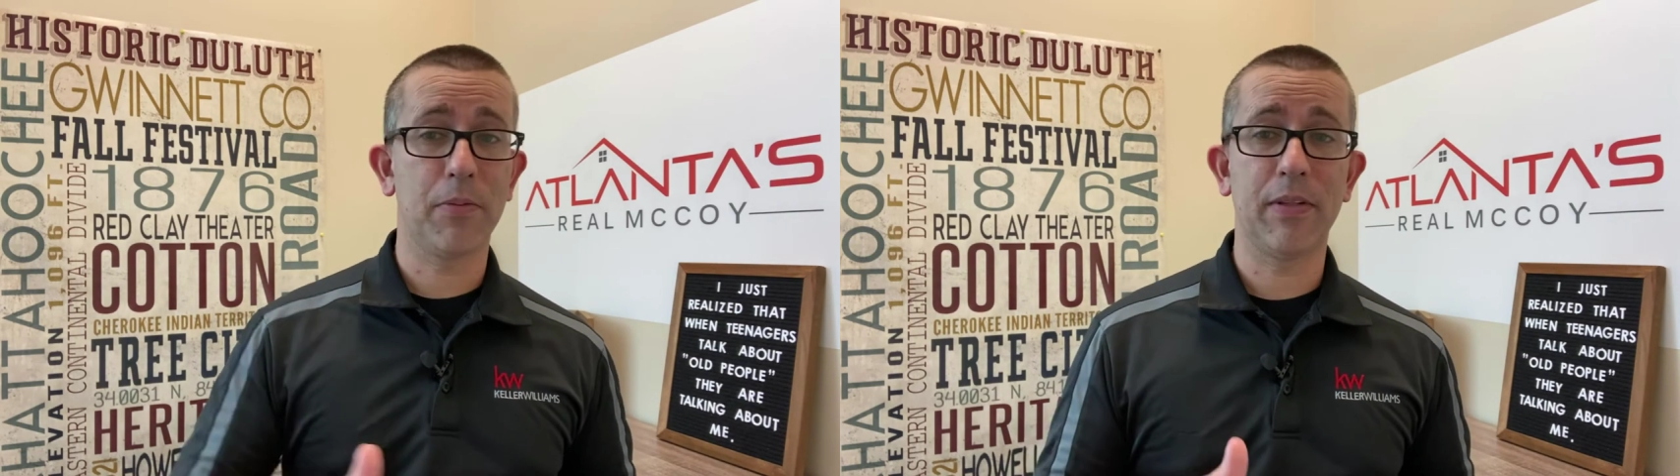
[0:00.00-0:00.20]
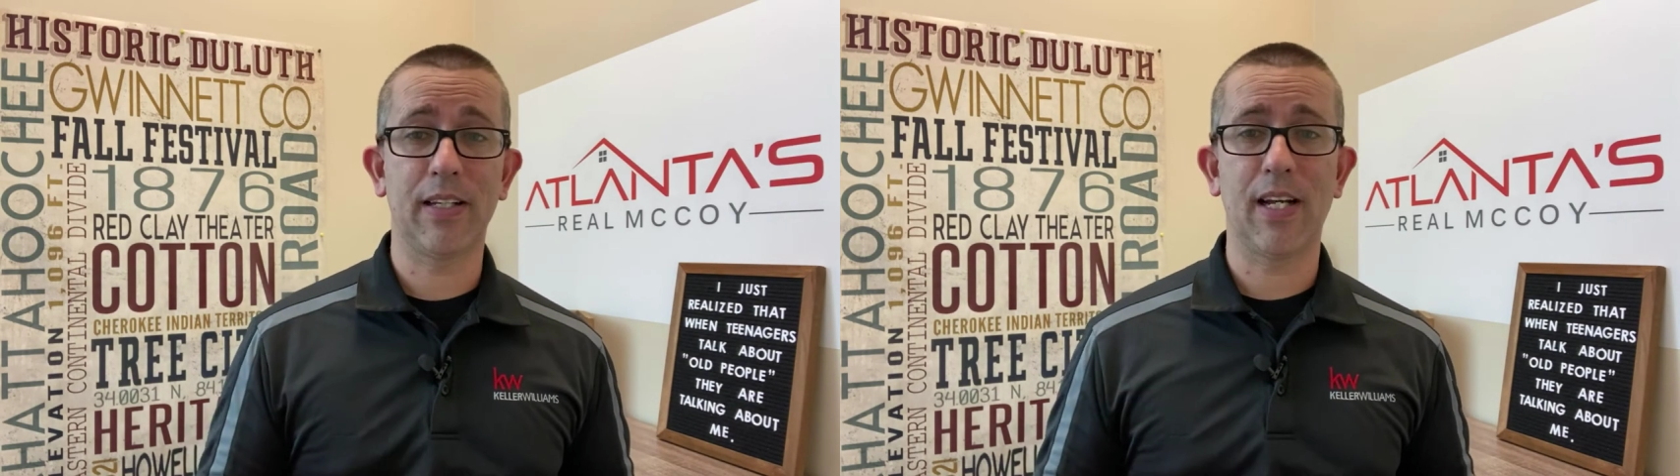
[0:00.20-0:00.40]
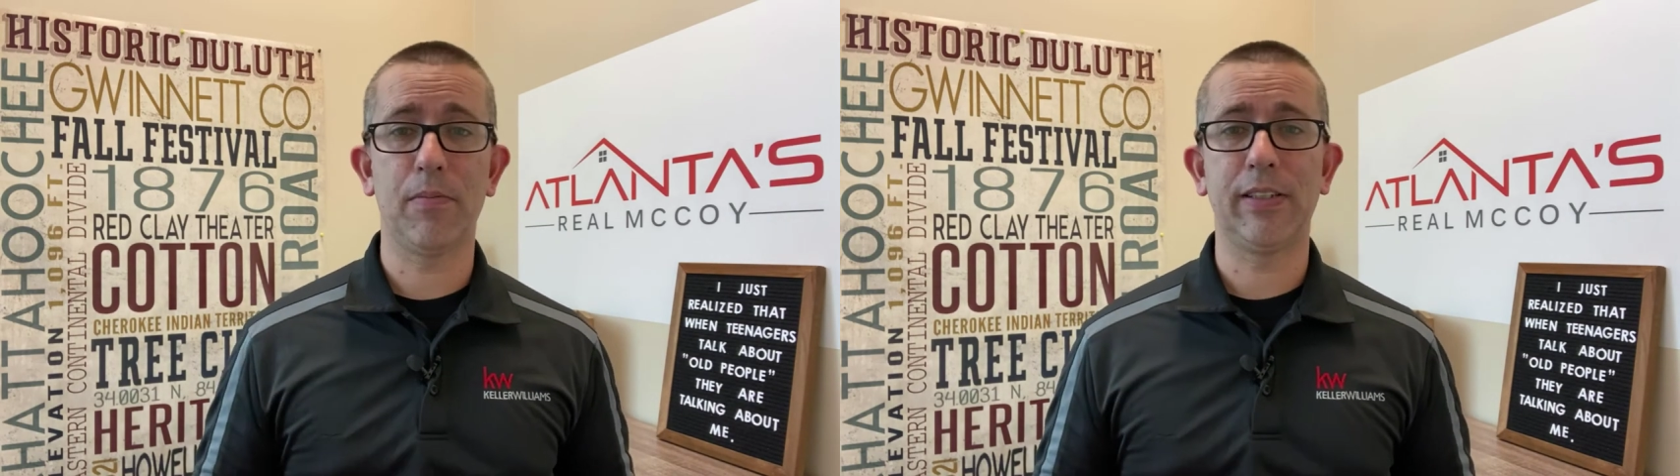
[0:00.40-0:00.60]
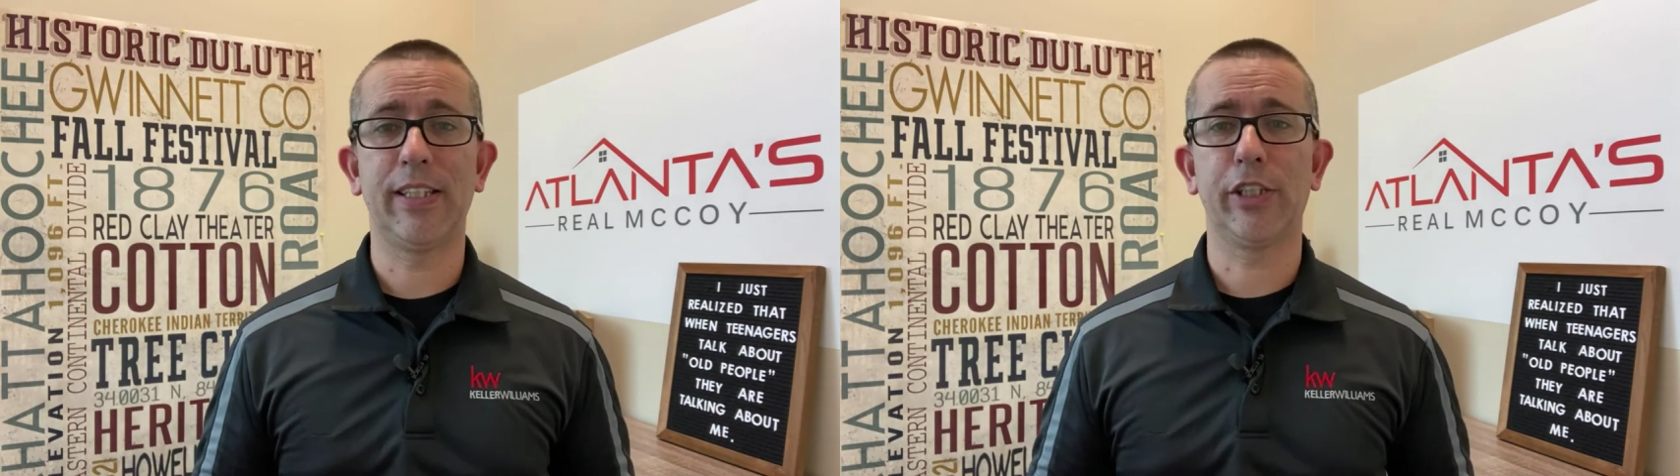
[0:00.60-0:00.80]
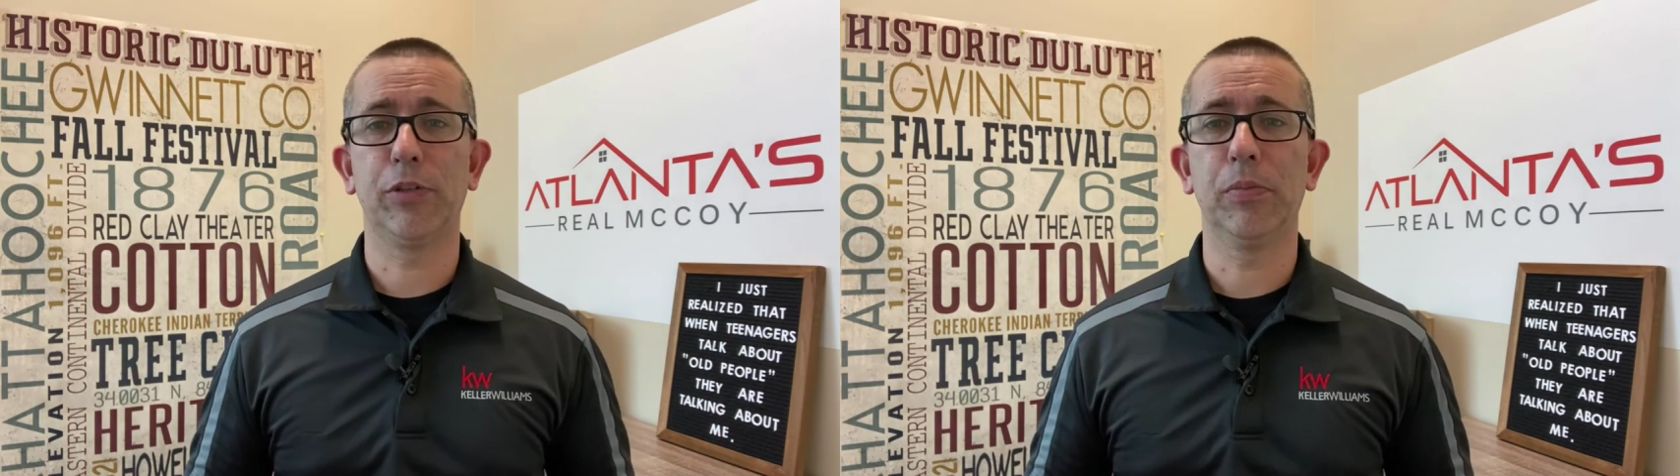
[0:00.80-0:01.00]
them in the comment
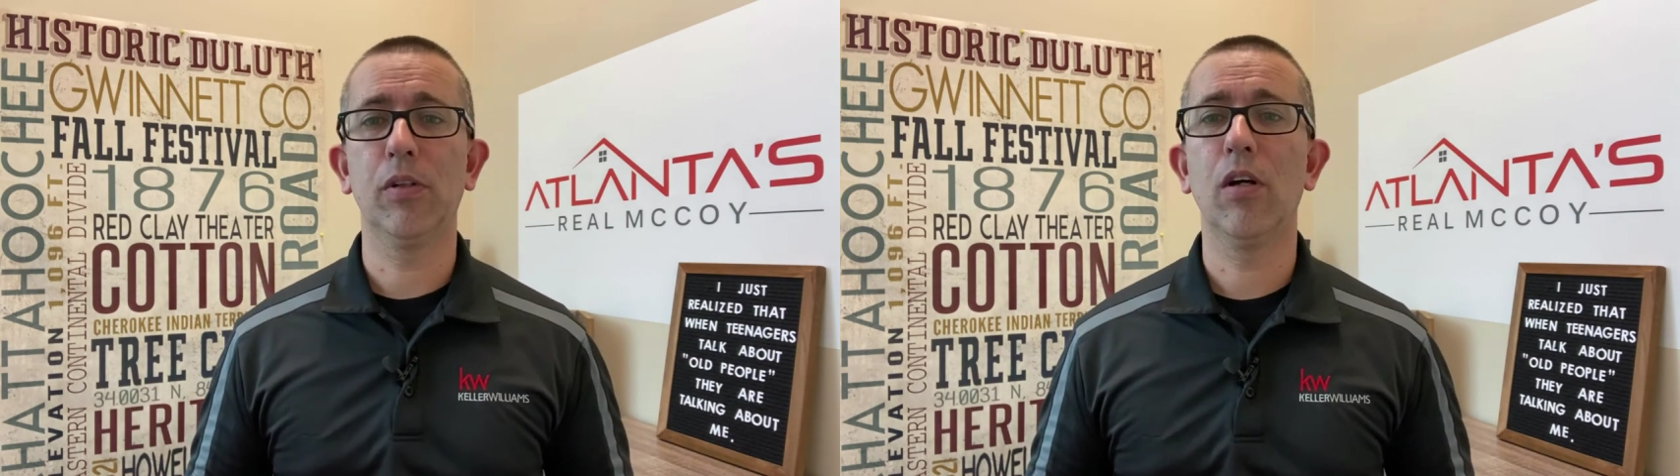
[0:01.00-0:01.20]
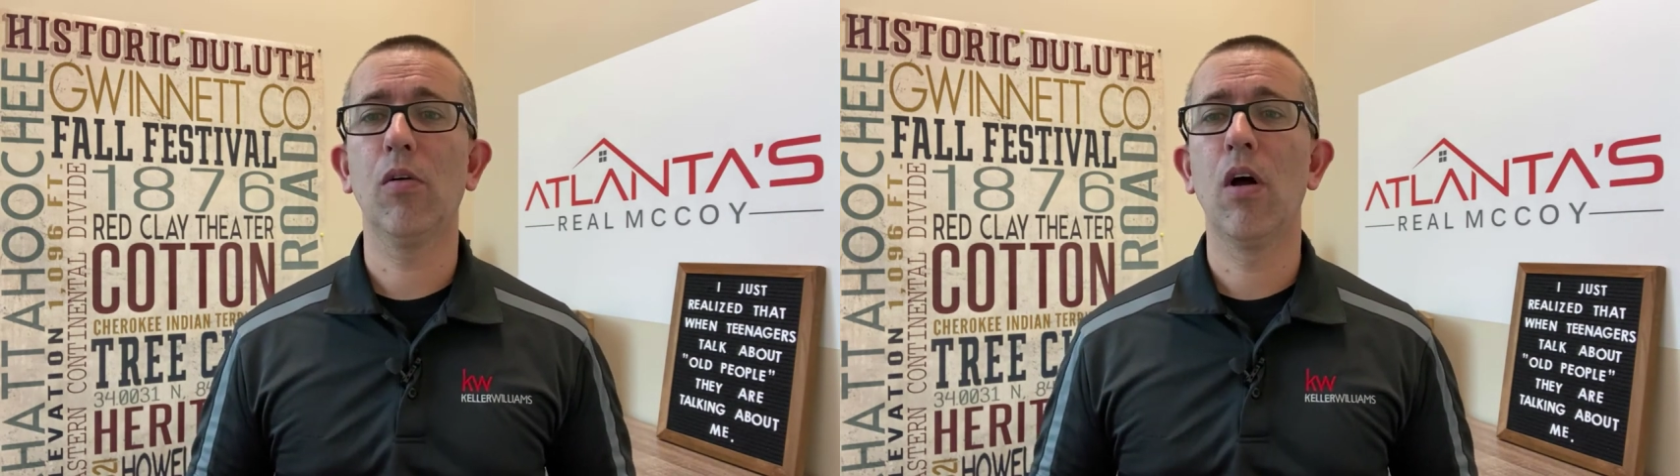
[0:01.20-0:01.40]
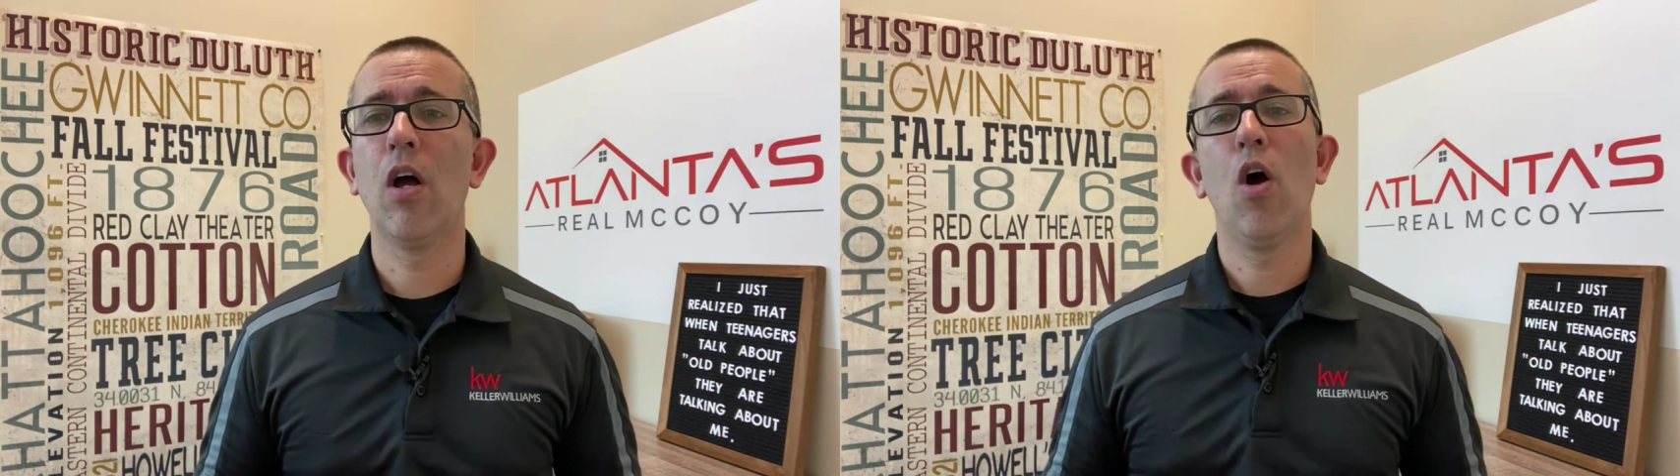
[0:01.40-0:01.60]
section below